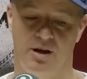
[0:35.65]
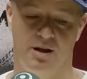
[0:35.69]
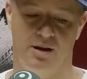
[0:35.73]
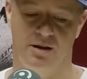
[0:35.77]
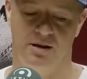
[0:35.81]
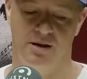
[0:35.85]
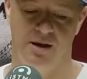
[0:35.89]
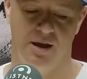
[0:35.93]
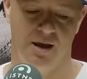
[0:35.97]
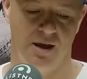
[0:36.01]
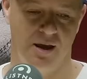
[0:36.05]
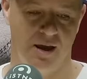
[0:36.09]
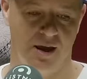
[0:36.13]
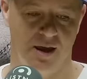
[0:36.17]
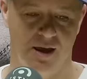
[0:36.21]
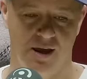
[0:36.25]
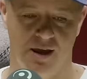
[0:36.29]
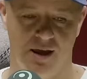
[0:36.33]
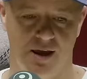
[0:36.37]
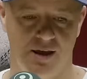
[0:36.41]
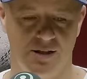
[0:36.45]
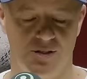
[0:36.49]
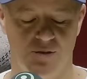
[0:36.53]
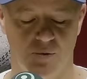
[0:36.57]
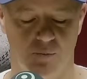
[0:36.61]
And
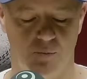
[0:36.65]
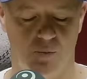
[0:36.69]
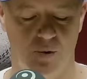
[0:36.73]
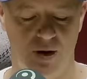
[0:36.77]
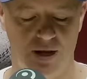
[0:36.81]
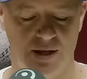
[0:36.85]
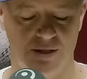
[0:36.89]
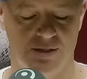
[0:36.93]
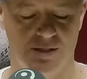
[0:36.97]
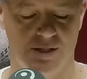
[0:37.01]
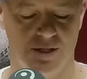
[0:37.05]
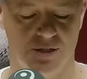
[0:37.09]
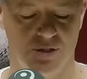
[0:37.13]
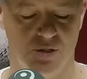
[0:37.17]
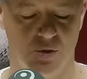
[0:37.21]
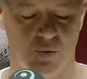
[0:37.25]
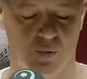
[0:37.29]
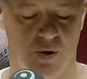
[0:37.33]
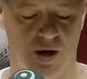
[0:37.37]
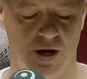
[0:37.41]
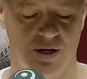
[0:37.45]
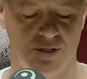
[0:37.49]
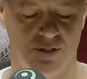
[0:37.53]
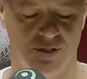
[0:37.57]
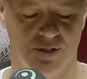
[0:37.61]
it's a weird
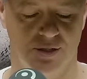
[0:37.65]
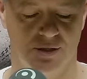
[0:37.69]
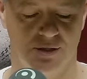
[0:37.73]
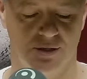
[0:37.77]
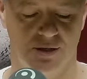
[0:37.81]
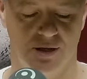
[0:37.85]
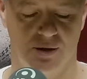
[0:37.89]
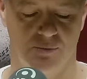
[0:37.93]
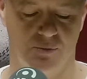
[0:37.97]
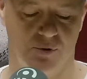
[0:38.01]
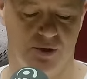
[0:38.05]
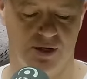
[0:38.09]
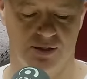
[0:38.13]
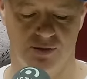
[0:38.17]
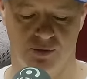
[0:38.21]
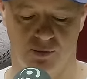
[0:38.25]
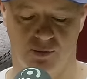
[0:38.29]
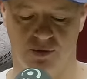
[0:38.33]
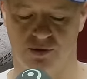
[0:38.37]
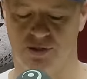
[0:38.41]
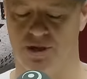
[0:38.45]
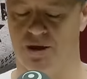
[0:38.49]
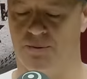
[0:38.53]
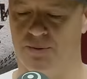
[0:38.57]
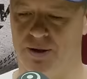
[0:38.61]
situation, and we'll get to
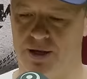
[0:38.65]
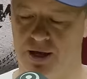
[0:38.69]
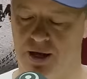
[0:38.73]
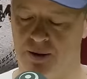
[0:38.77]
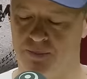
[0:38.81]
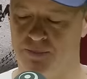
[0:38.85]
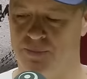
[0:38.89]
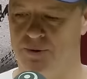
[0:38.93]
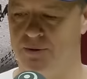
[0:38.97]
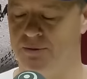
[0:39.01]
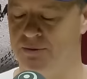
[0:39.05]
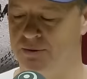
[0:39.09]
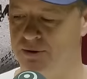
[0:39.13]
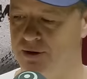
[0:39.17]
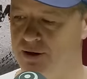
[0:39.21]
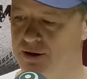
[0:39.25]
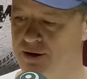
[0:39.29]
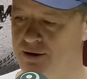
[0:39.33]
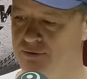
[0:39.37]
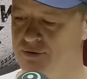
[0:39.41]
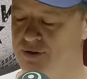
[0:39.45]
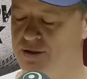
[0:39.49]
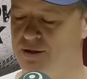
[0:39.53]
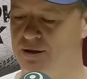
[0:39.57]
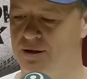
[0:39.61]
what's coming up and,
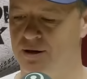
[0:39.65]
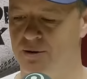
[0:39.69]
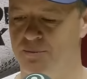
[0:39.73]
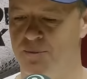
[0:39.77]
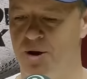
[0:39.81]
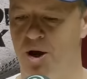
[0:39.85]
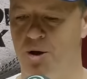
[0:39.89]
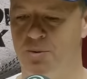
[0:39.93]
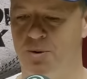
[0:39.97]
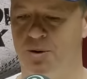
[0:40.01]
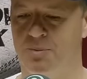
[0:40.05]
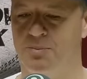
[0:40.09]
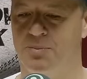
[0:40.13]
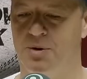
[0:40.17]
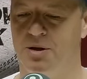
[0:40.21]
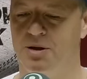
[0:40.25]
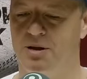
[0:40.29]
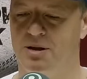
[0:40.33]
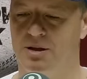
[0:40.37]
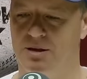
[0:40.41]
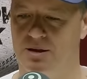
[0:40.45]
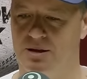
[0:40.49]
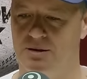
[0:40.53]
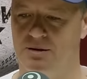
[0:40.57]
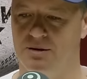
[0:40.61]
and everything in a moment, but
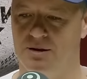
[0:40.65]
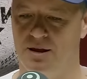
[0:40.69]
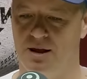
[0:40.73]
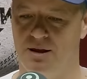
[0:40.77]
it,